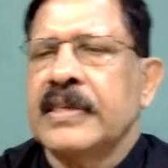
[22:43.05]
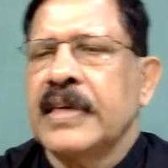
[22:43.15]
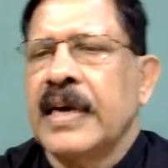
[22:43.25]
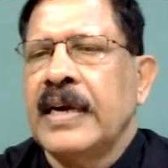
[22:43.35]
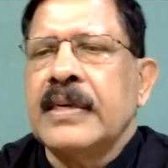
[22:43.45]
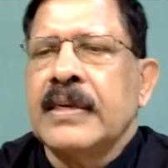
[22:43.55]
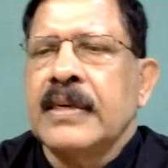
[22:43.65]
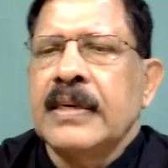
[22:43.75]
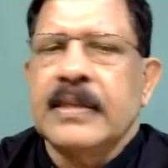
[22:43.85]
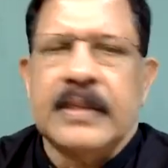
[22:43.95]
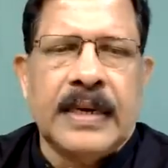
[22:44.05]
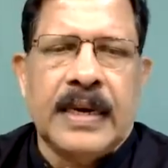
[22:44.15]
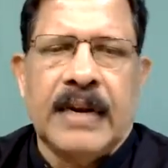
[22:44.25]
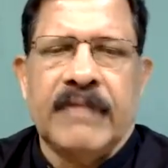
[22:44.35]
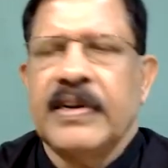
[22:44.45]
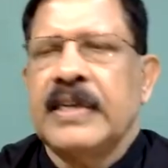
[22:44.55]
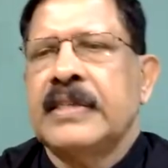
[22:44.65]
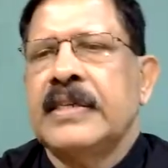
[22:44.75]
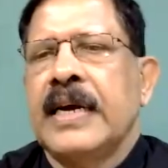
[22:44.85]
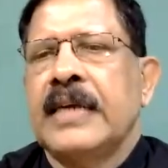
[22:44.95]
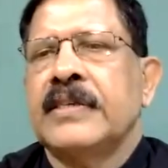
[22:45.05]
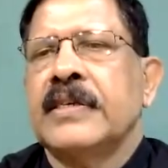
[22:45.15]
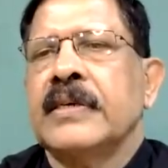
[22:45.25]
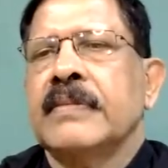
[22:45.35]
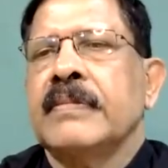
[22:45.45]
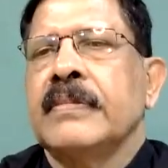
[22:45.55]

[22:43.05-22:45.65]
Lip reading: sin 3 alpha is the answer.